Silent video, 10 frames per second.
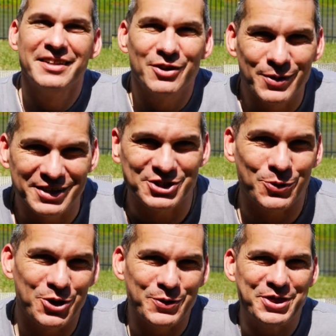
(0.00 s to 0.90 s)
Well, so
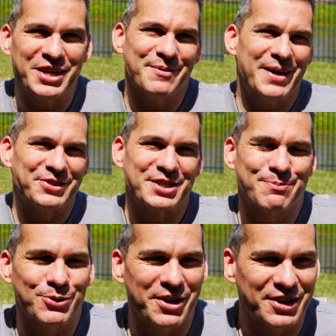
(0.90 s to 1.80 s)
what do we think about this
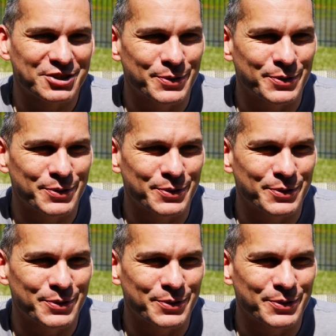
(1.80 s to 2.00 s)
product?